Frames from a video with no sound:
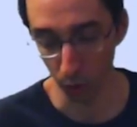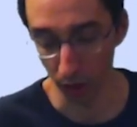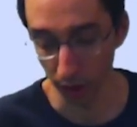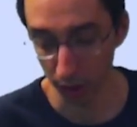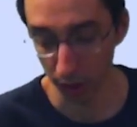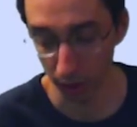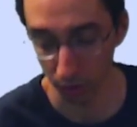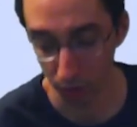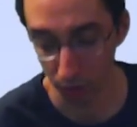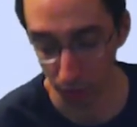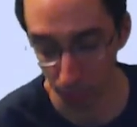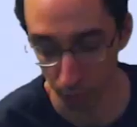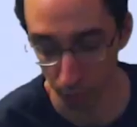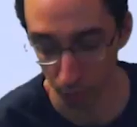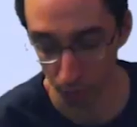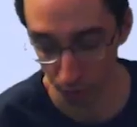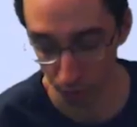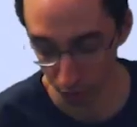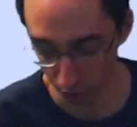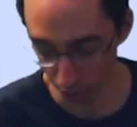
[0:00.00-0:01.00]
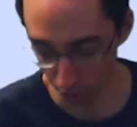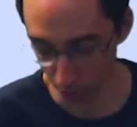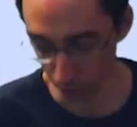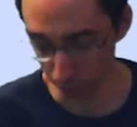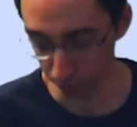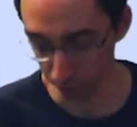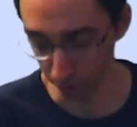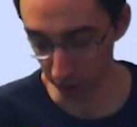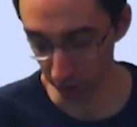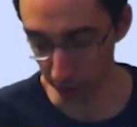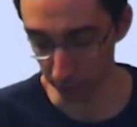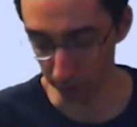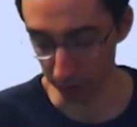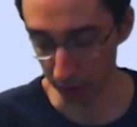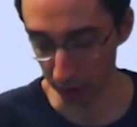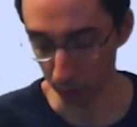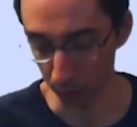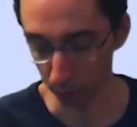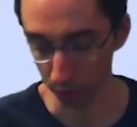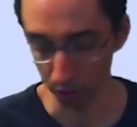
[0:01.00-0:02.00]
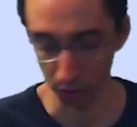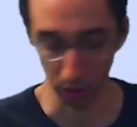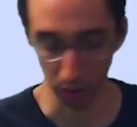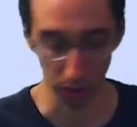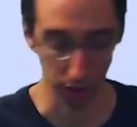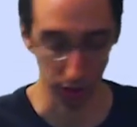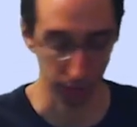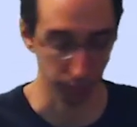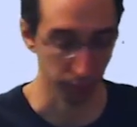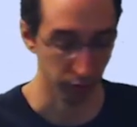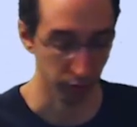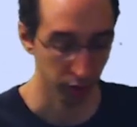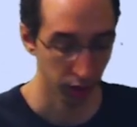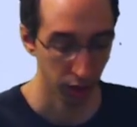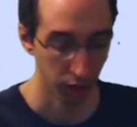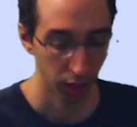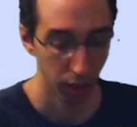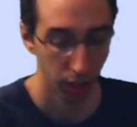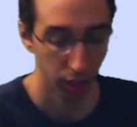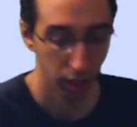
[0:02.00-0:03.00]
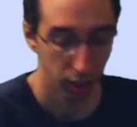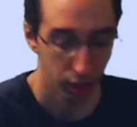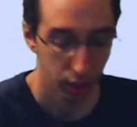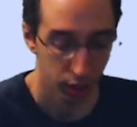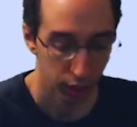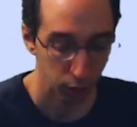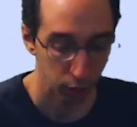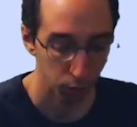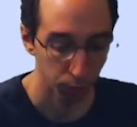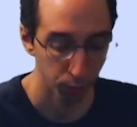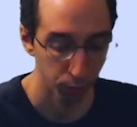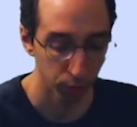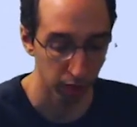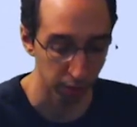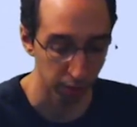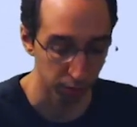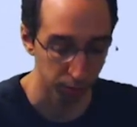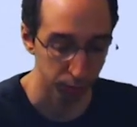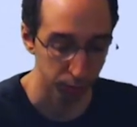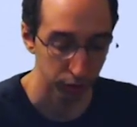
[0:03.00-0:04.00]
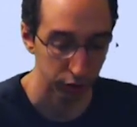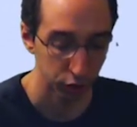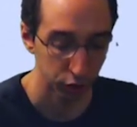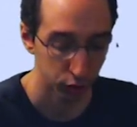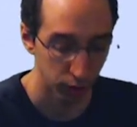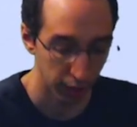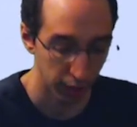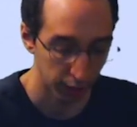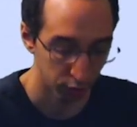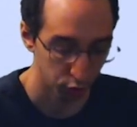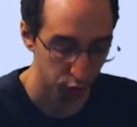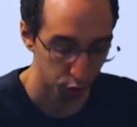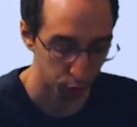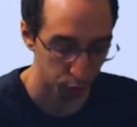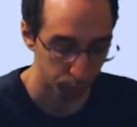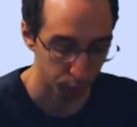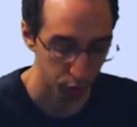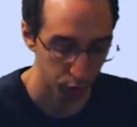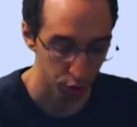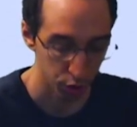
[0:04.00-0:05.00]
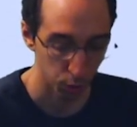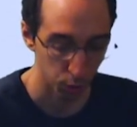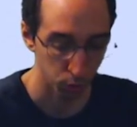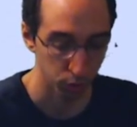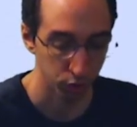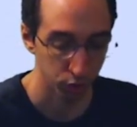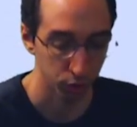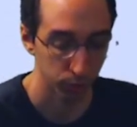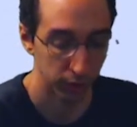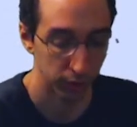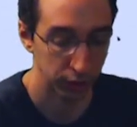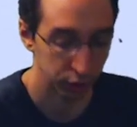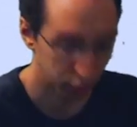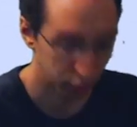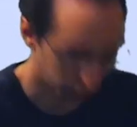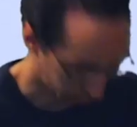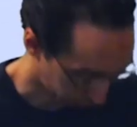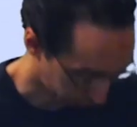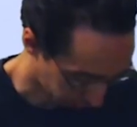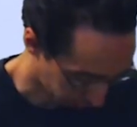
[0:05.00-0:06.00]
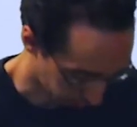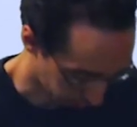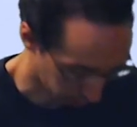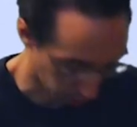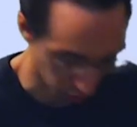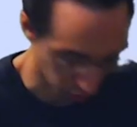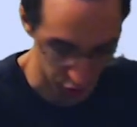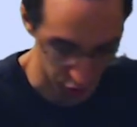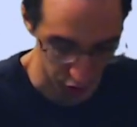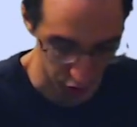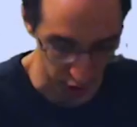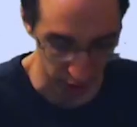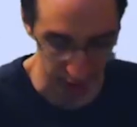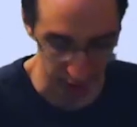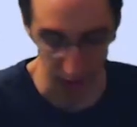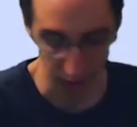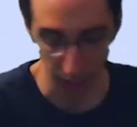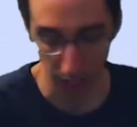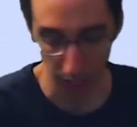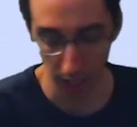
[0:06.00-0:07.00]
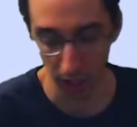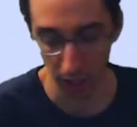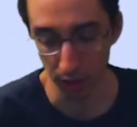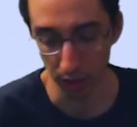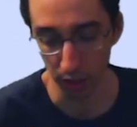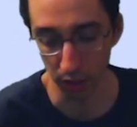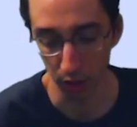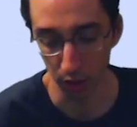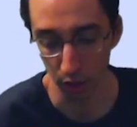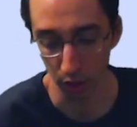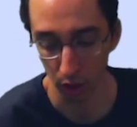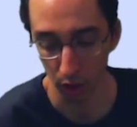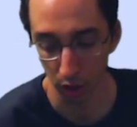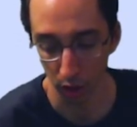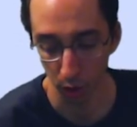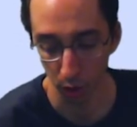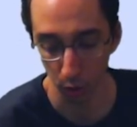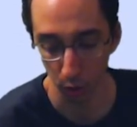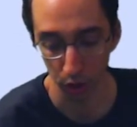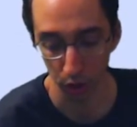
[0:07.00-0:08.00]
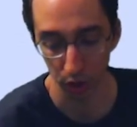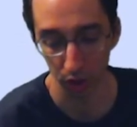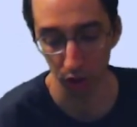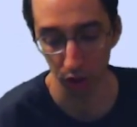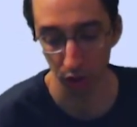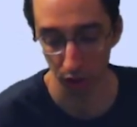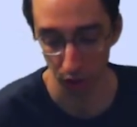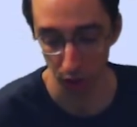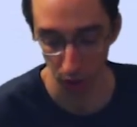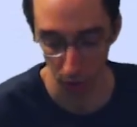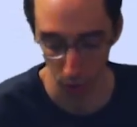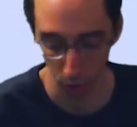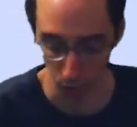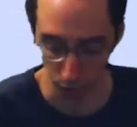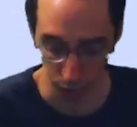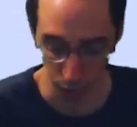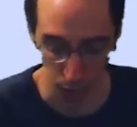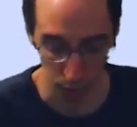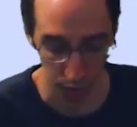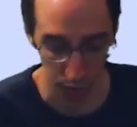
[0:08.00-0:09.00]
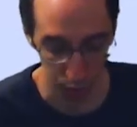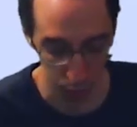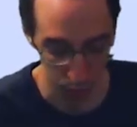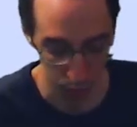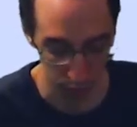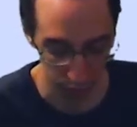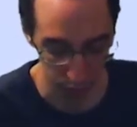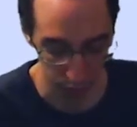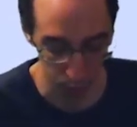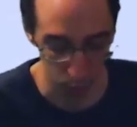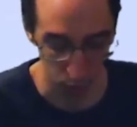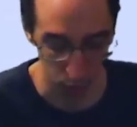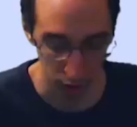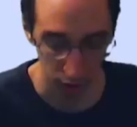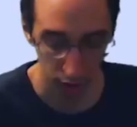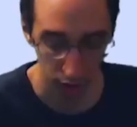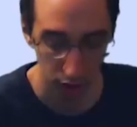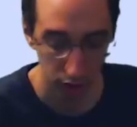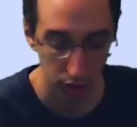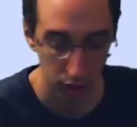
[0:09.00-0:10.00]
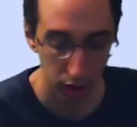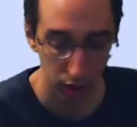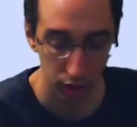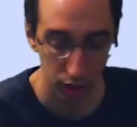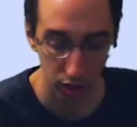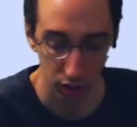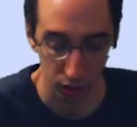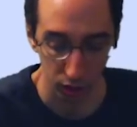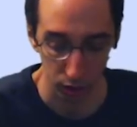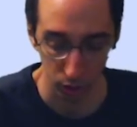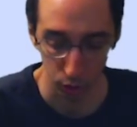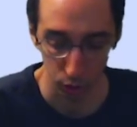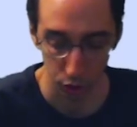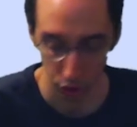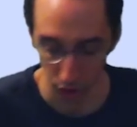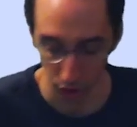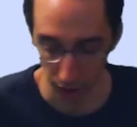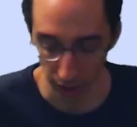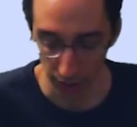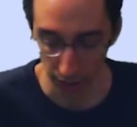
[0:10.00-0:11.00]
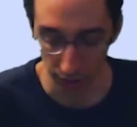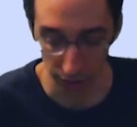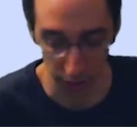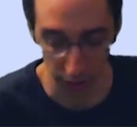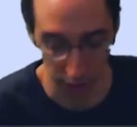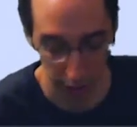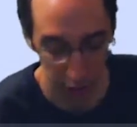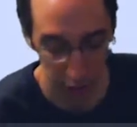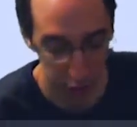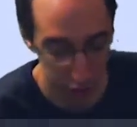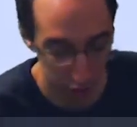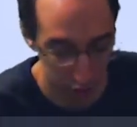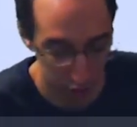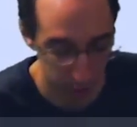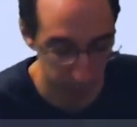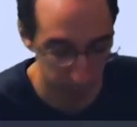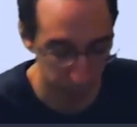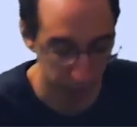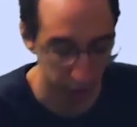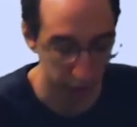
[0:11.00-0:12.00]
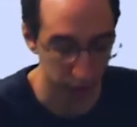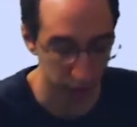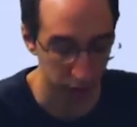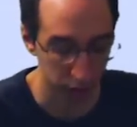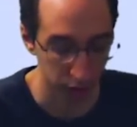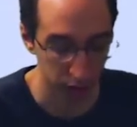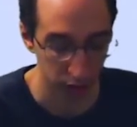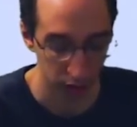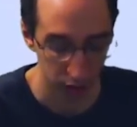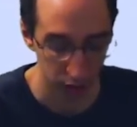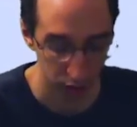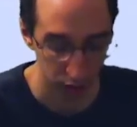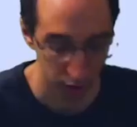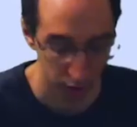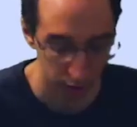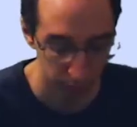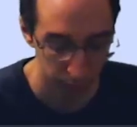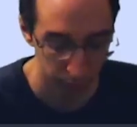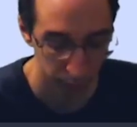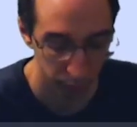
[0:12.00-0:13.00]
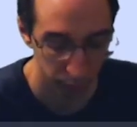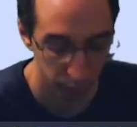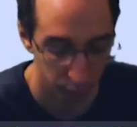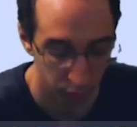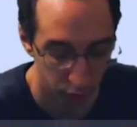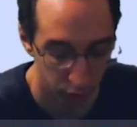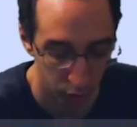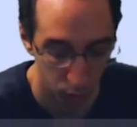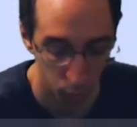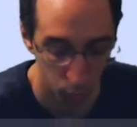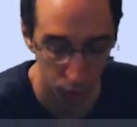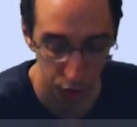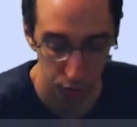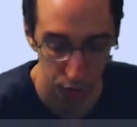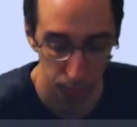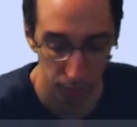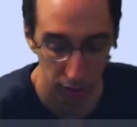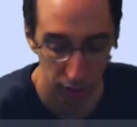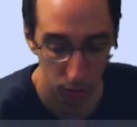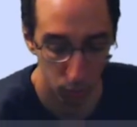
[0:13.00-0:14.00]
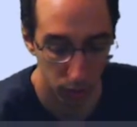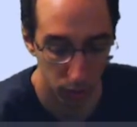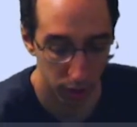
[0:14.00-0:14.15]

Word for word: gets moves too. Forgot about that one, sorry. He'll probably try to push you in this direction to get large knight and enclosure. So if you want to avoid enclosure and extension completely, what you may want to